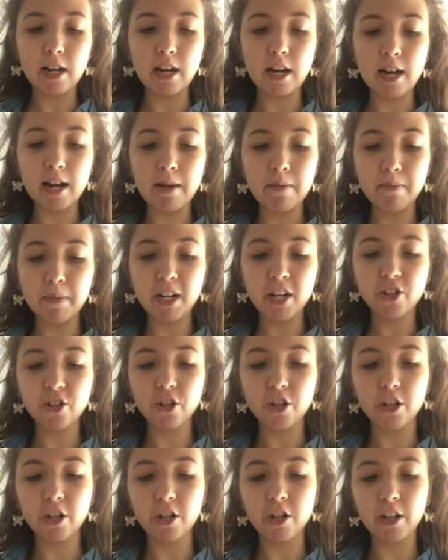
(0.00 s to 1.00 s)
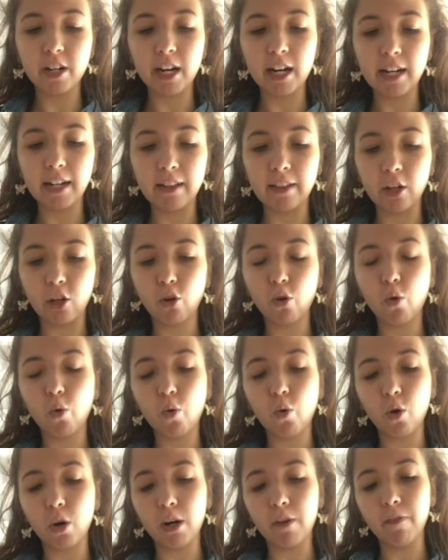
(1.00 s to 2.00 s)
and make sure you're getting the
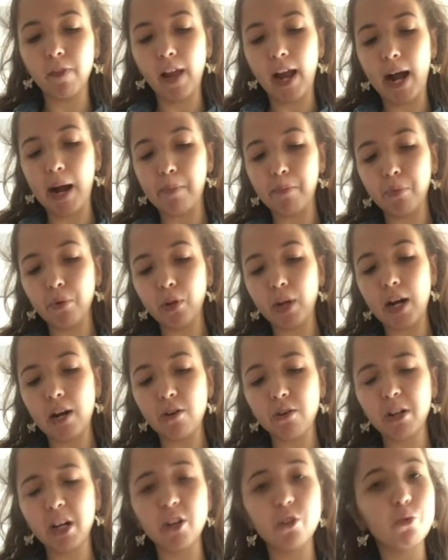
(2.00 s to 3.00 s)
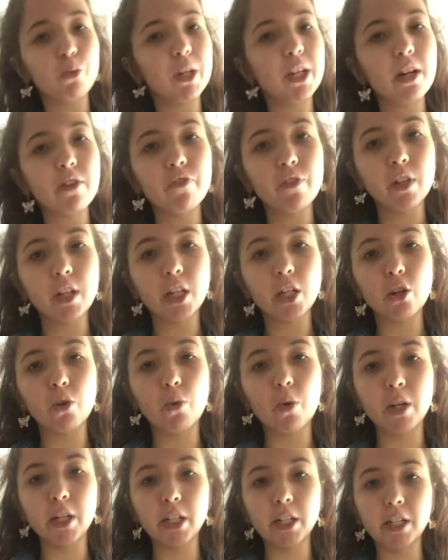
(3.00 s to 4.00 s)
core of the apple out, because we definitely don't
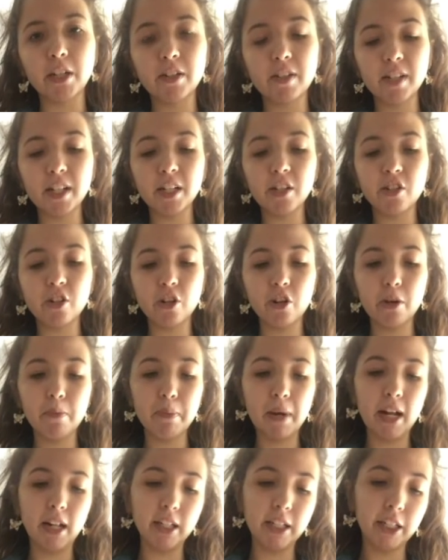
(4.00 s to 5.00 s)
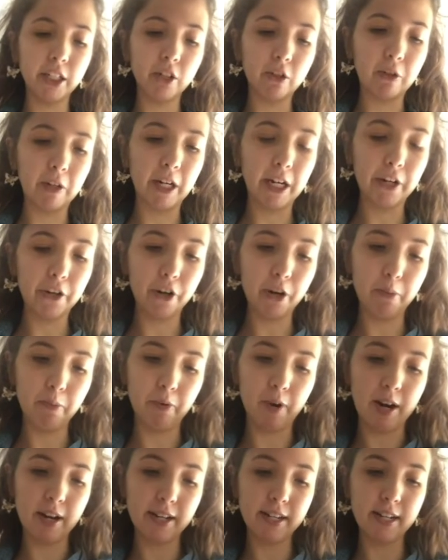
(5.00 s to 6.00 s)
want any seeds in our belly or in our
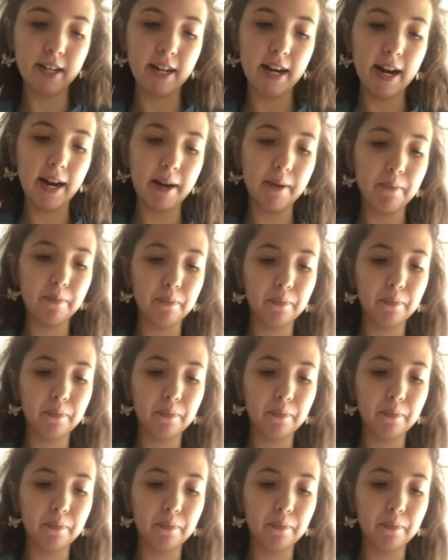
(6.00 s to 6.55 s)
bread today.